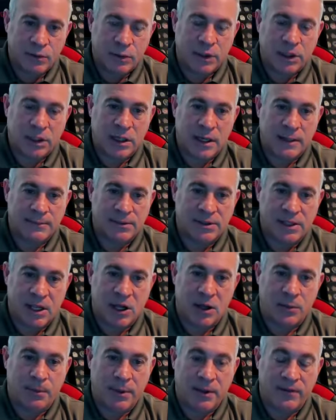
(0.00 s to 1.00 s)
when it comes to
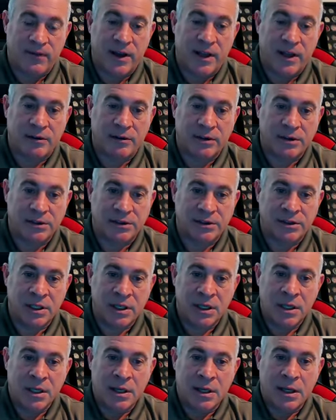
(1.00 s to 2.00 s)
helping veterans.
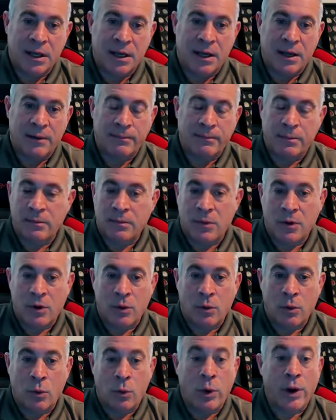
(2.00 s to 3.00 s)
Um,
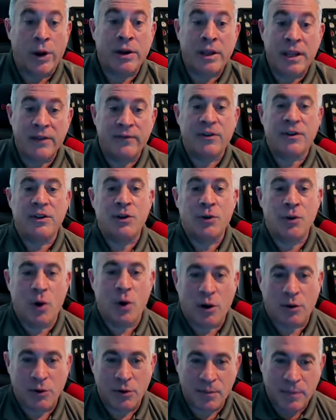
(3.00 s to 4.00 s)
we're giving you
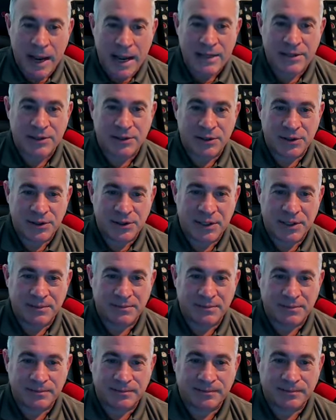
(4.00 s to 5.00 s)
our
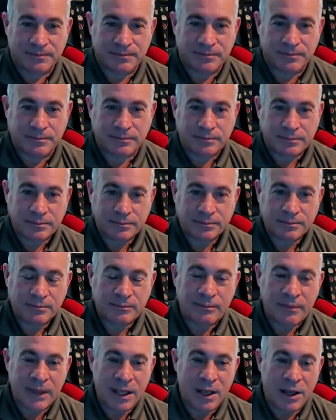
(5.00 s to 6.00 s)
ambassadorship.
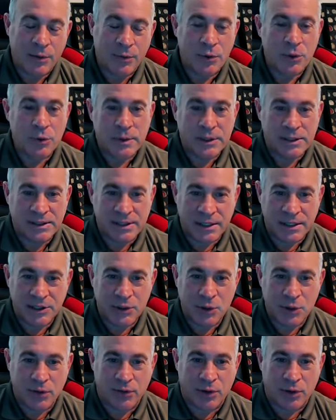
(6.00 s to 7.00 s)
Uh, we will be sending
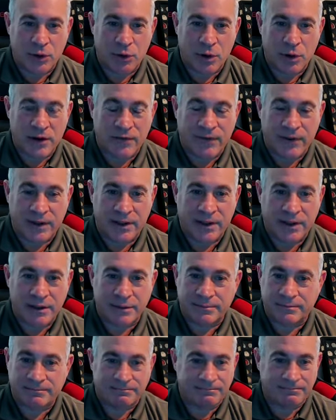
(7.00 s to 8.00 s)
you over a graphic
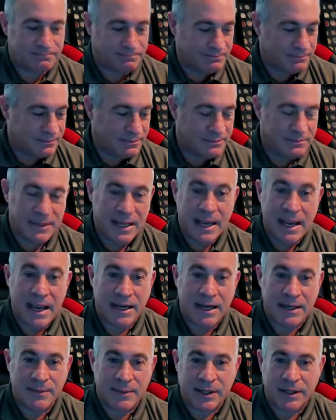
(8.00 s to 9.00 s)

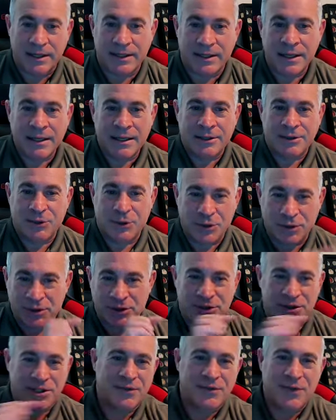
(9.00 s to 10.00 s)
any minute, as long as it
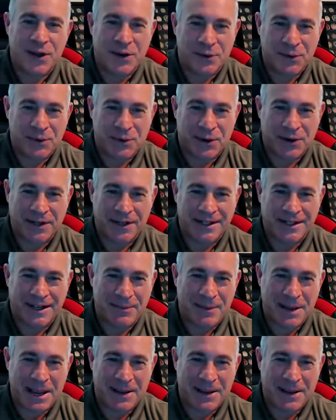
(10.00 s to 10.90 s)
says veteran on it. I'm